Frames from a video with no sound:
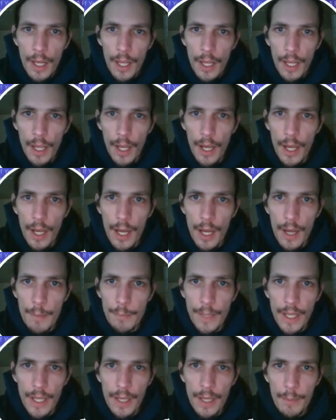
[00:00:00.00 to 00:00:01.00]

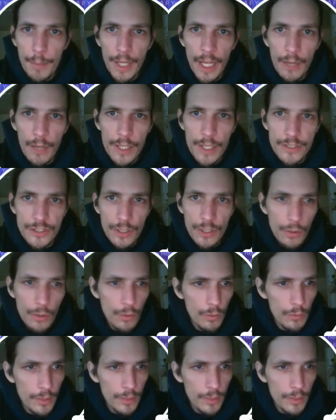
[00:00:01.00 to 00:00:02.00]
But anyway,
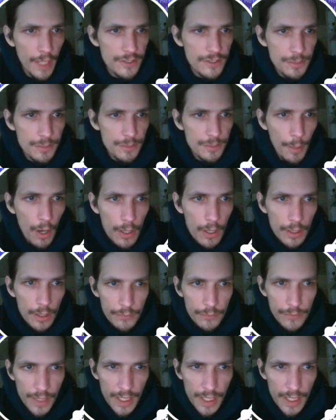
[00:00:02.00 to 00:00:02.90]
so that's part of